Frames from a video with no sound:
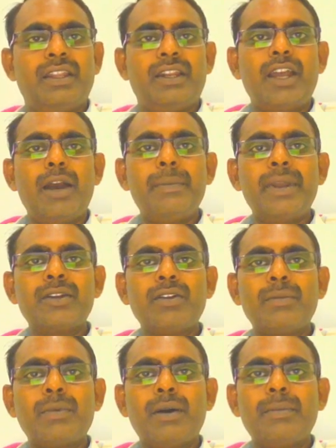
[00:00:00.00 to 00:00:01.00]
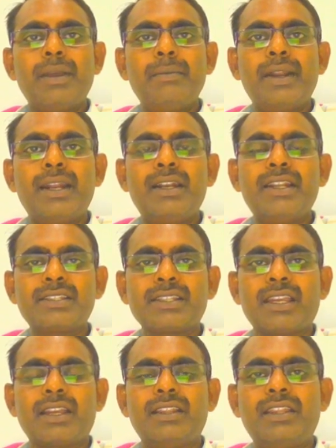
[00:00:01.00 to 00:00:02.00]
The damping torque of a metal
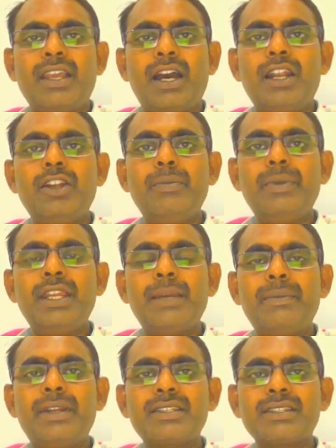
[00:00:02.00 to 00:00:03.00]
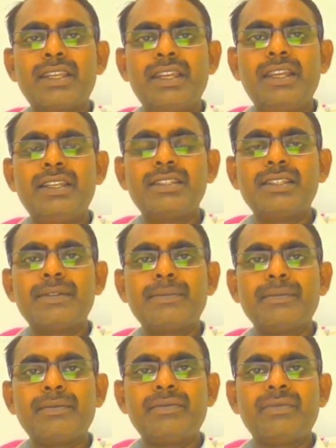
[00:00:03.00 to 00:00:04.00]
disc. The aluminium disc is
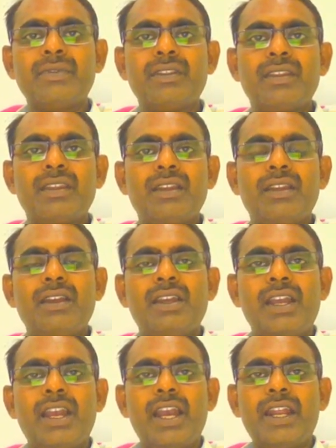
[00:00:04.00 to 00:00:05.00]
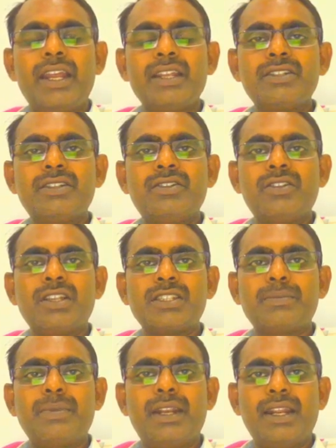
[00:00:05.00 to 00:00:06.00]
attached to the
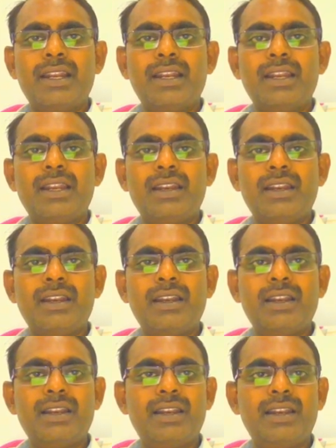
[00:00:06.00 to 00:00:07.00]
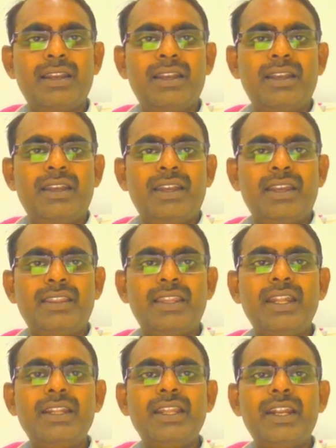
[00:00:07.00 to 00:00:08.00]
spindle.
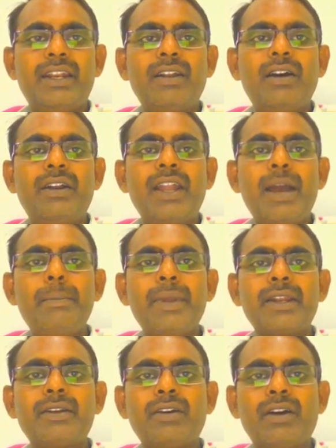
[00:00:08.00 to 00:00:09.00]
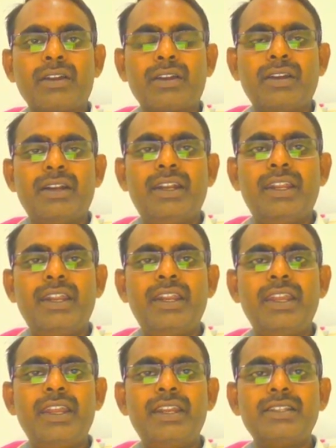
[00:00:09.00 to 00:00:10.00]
Then the damping torque
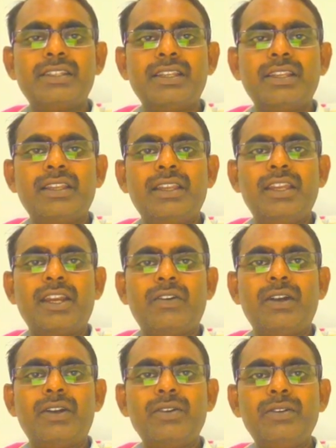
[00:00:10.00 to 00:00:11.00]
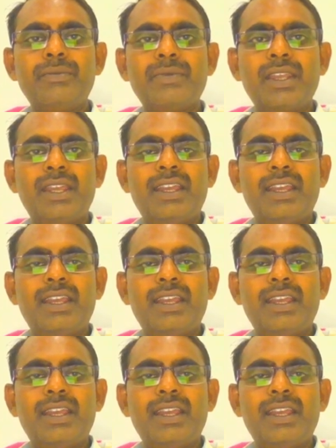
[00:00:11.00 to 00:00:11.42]
Td is equal to